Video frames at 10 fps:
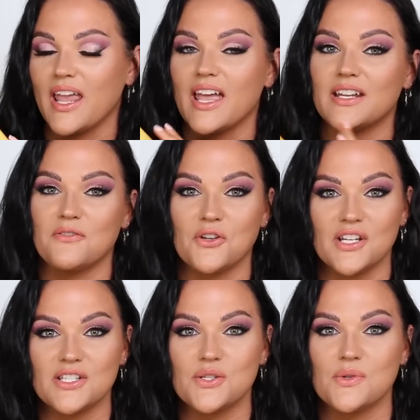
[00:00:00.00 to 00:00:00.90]
And if you're
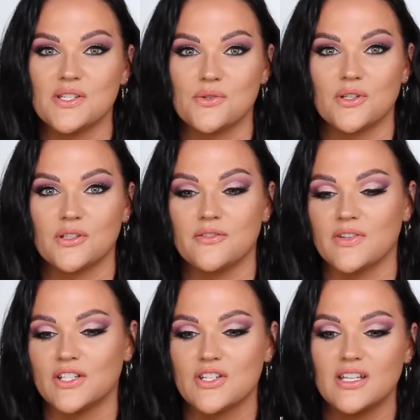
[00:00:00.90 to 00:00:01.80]
into historical
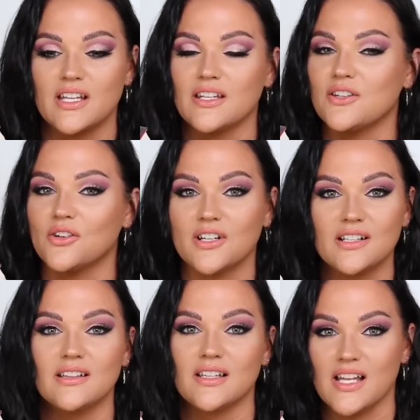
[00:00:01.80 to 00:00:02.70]
fiction, like, you're going
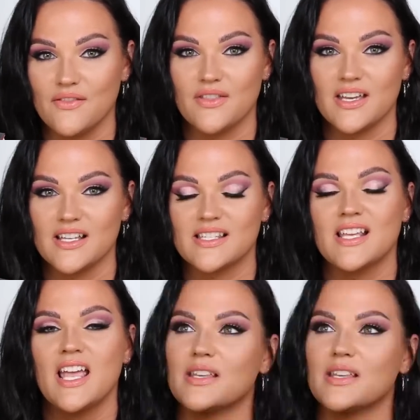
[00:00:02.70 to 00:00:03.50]
to love this,